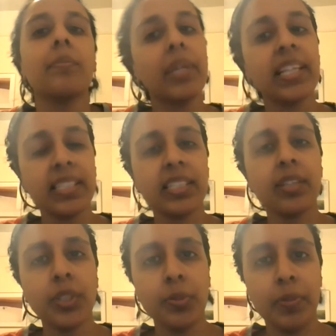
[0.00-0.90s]
But the
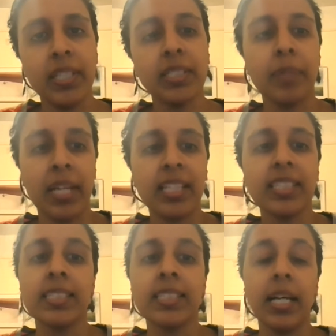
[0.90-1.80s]
ICRTP is planning
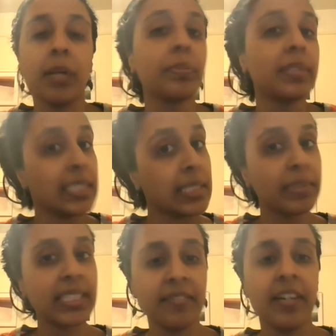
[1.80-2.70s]
to help
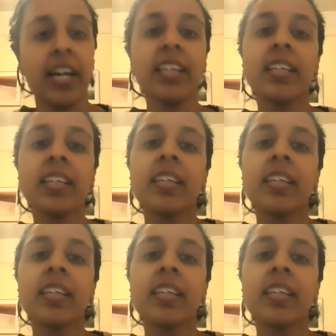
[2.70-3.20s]
demystify